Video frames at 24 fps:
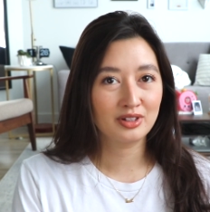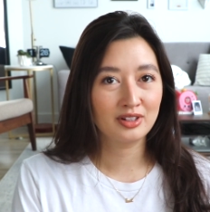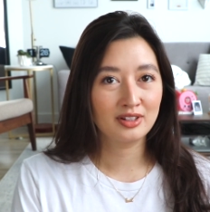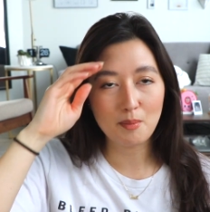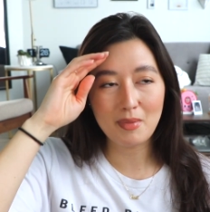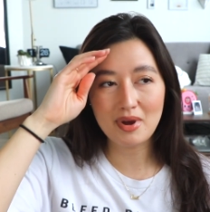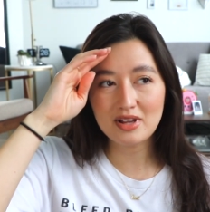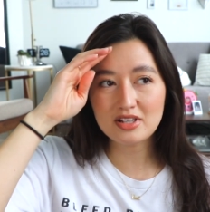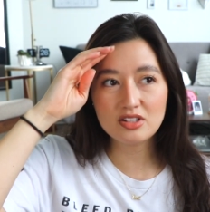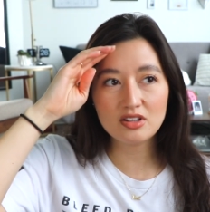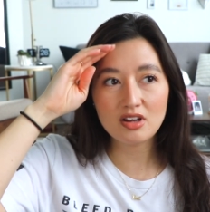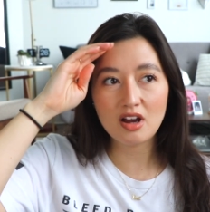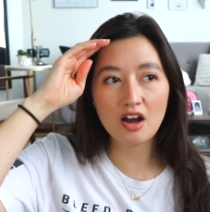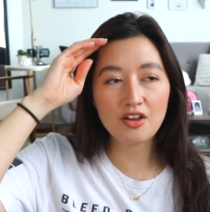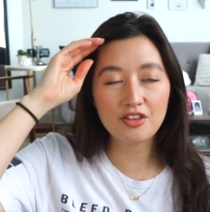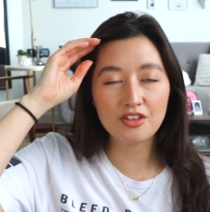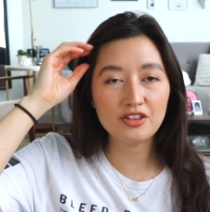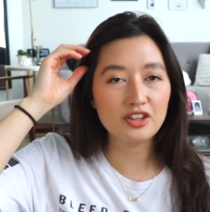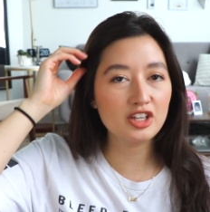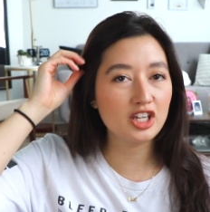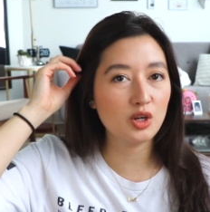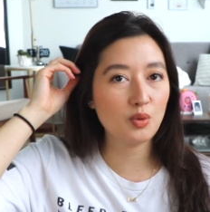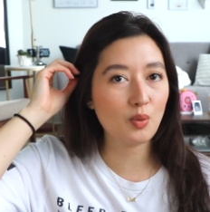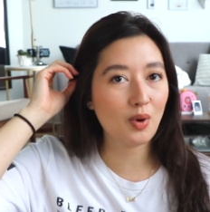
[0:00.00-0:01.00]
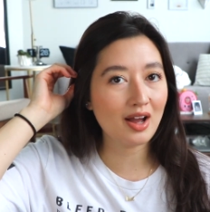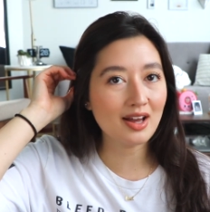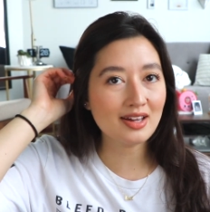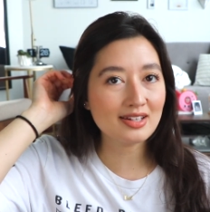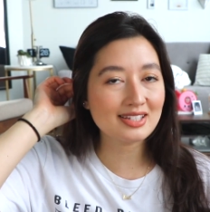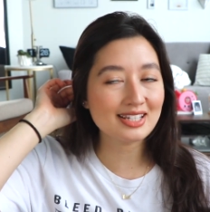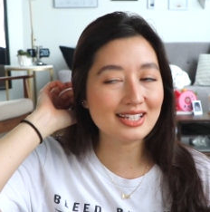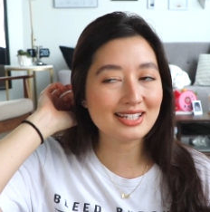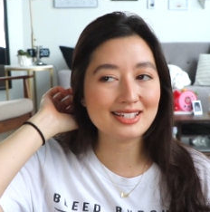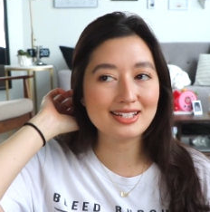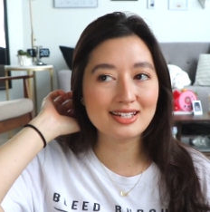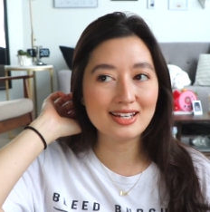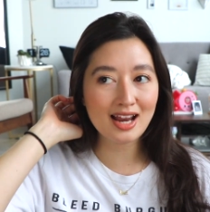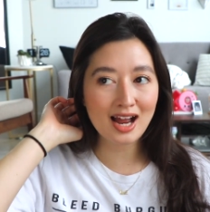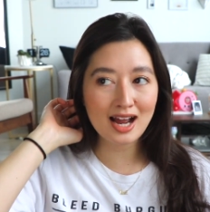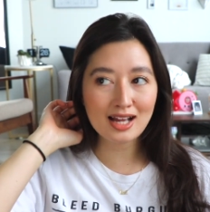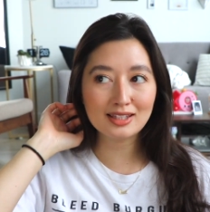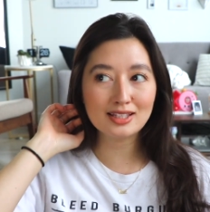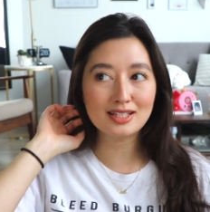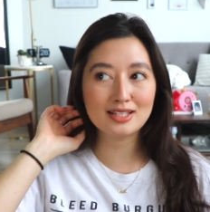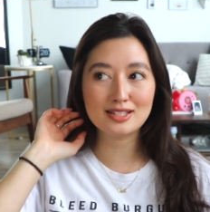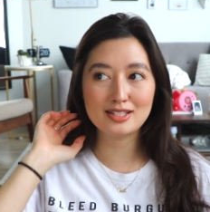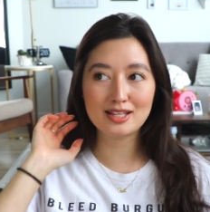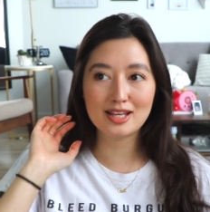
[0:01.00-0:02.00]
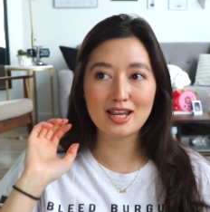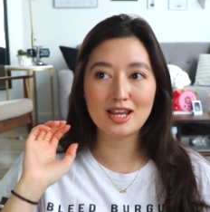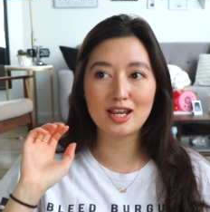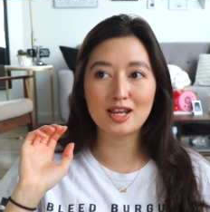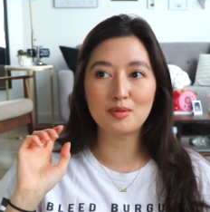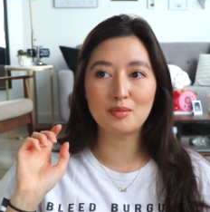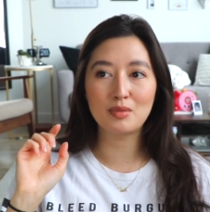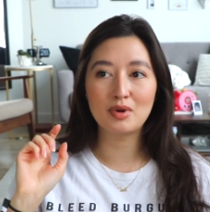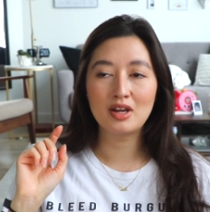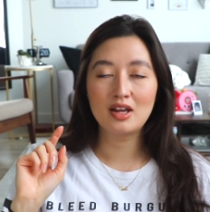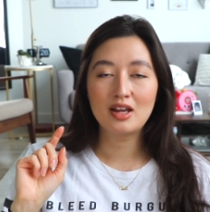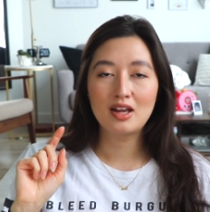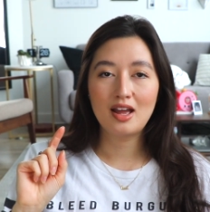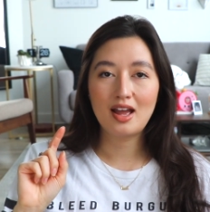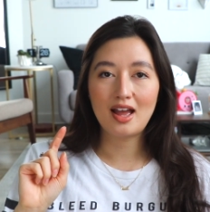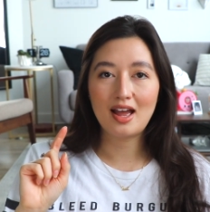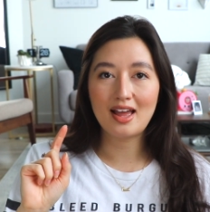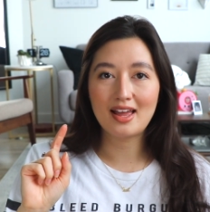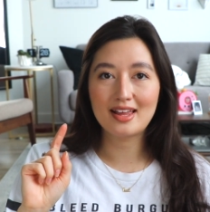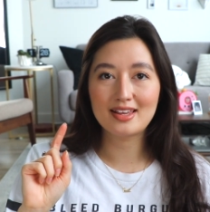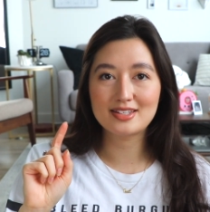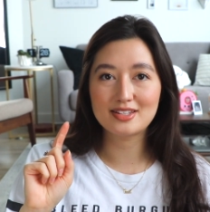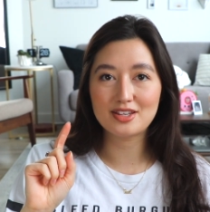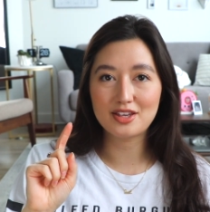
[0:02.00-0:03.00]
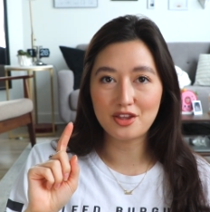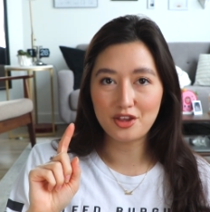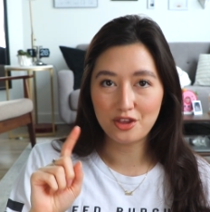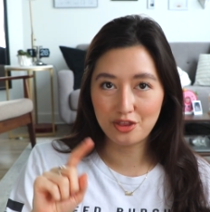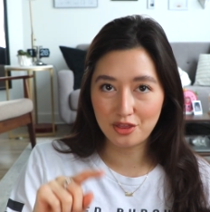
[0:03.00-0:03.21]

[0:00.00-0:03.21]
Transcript: Mental health in the US is not the same as